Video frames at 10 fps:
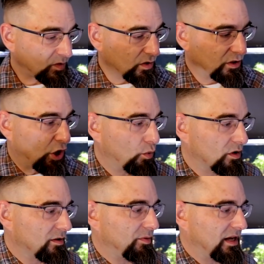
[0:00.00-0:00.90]
The
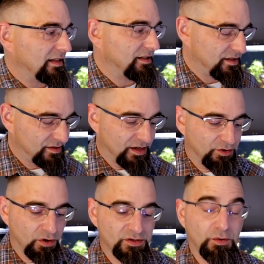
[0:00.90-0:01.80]
lower the plant is, it
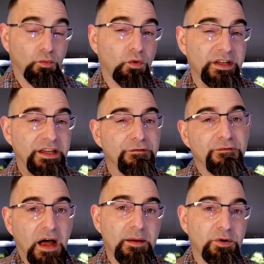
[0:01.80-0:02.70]
grows a really
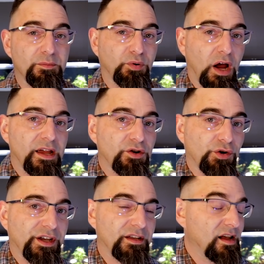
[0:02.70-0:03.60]
vibrant, bright
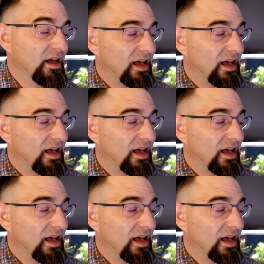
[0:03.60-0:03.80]
green.